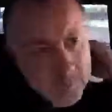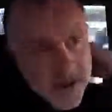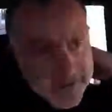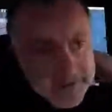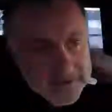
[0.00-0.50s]

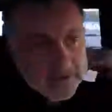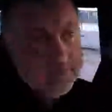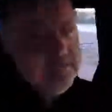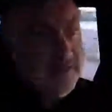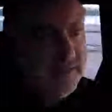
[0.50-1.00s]
But
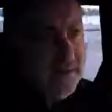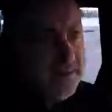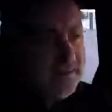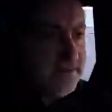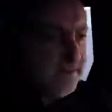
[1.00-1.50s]

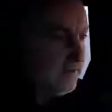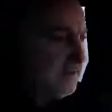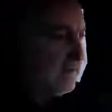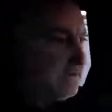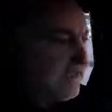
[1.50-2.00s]

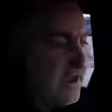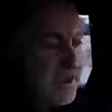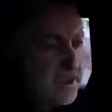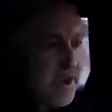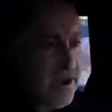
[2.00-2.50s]

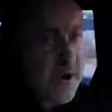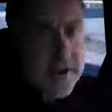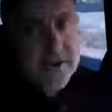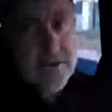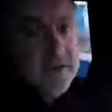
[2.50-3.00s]
the
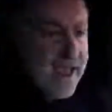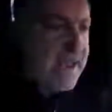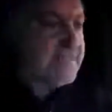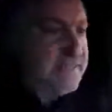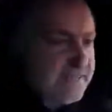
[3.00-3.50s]
AR
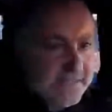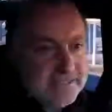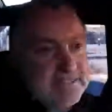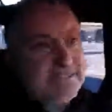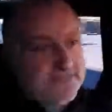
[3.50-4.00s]
as it
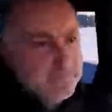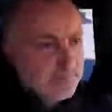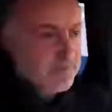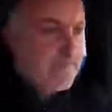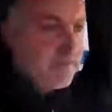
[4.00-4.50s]
is,
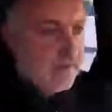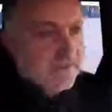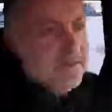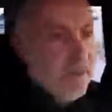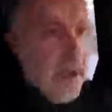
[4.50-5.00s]

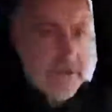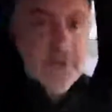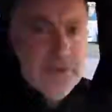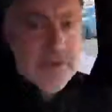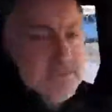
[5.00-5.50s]
I
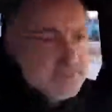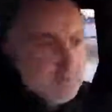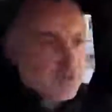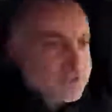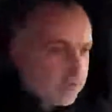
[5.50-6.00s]
don't think is the
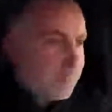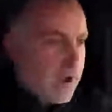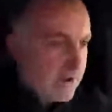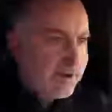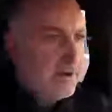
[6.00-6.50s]
most
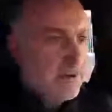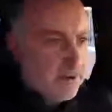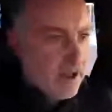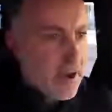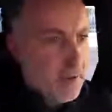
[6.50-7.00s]

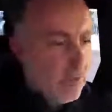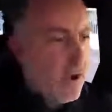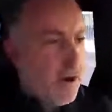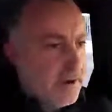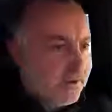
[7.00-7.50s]
reliable
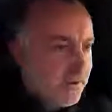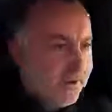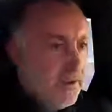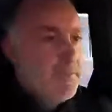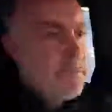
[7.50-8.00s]
one.
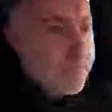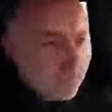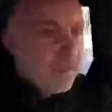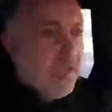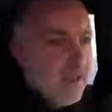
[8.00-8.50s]

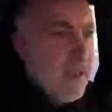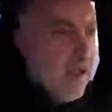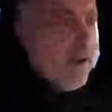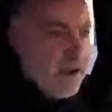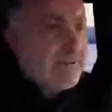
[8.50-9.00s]

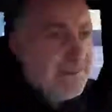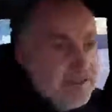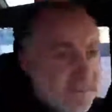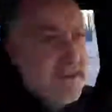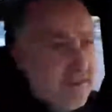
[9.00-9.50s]
I
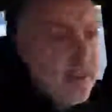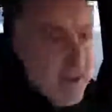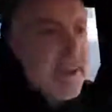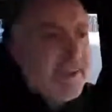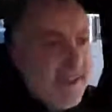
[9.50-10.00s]
think that
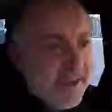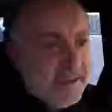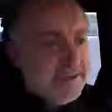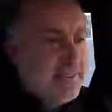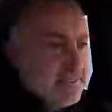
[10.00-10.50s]

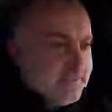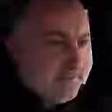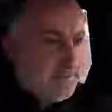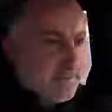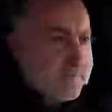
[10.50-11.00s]
AKs,
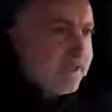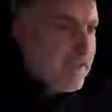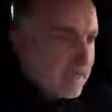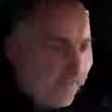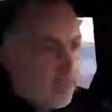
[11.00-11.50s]

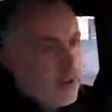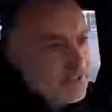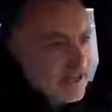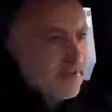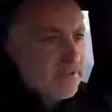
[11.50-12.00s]

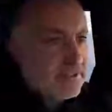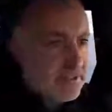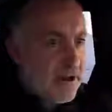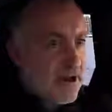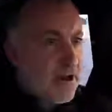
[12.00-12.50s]

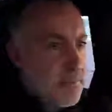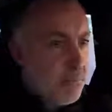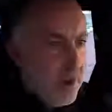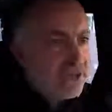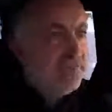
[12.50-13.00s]
AK-47s are
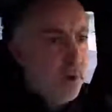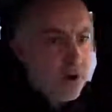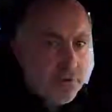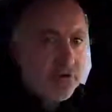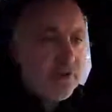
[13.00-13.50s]
much
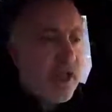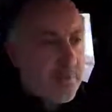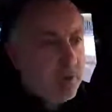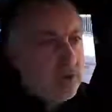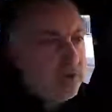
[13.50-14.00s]
more
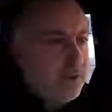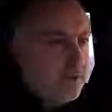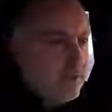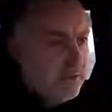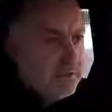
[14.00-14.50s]
reliable
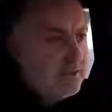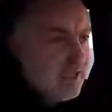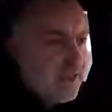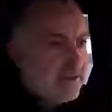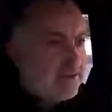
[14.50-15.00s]

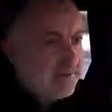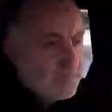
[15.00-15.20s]
than